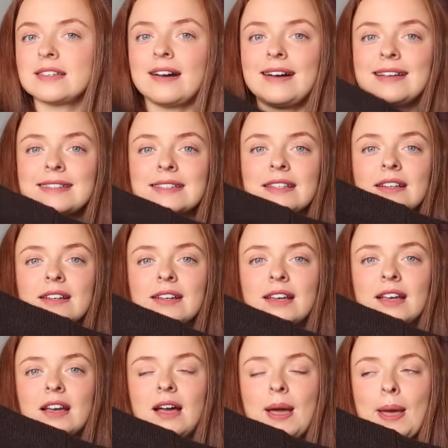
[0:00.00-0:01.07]
size
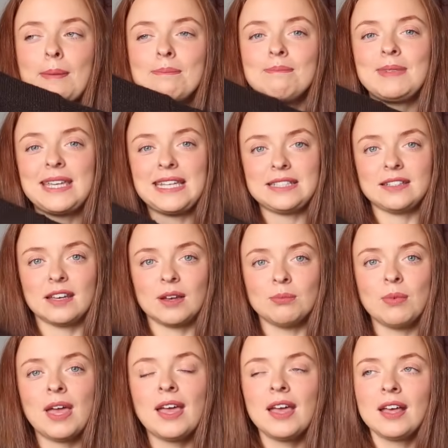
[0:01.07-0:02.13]
medium.